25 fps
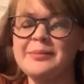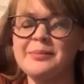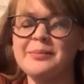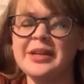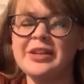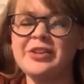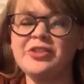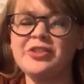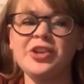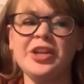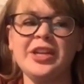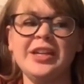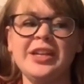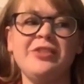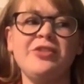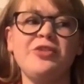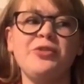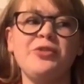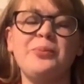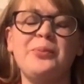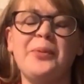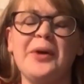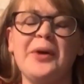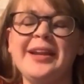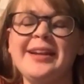It might
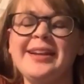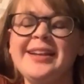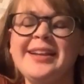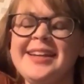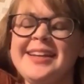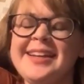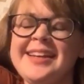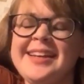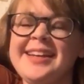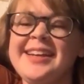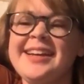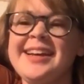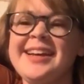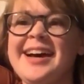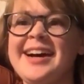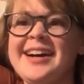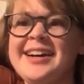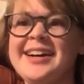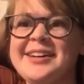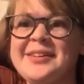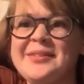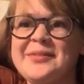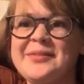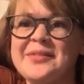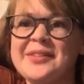change, but
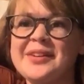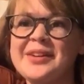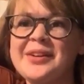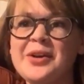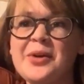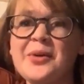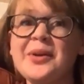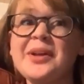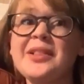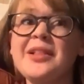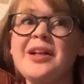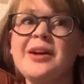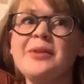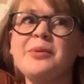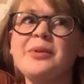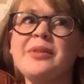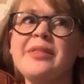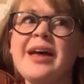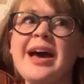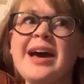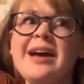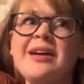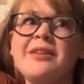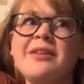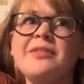going along with
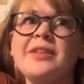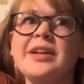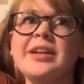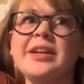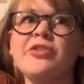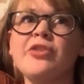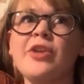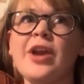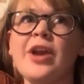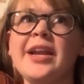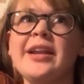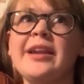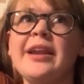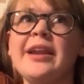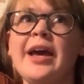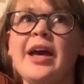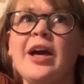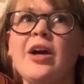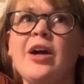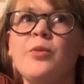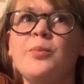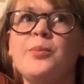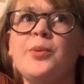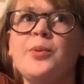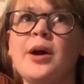that, of like trying to
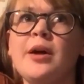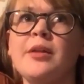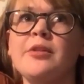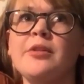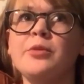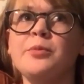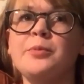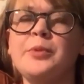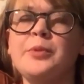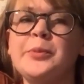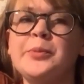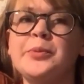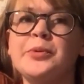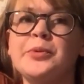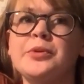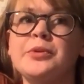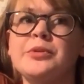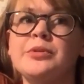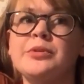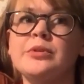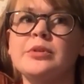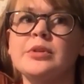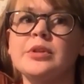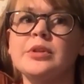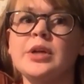help other
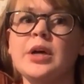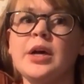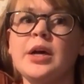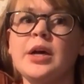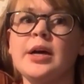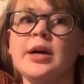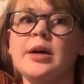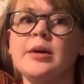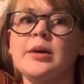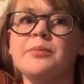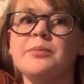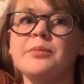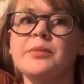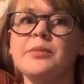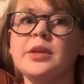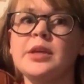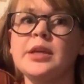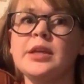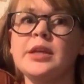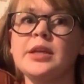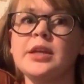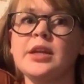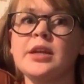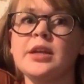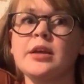people
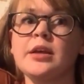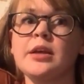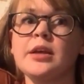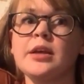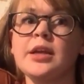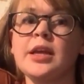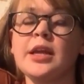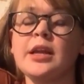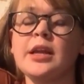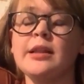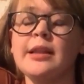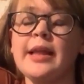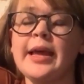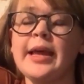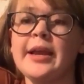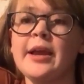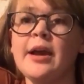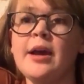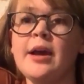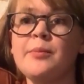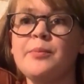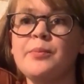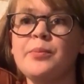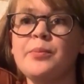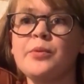get a leg
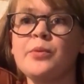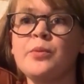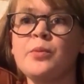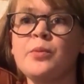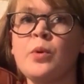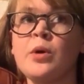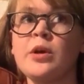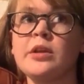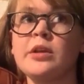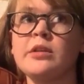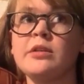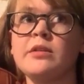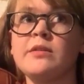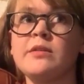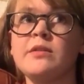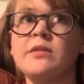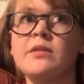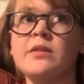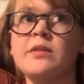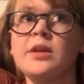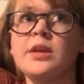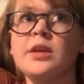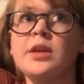up, was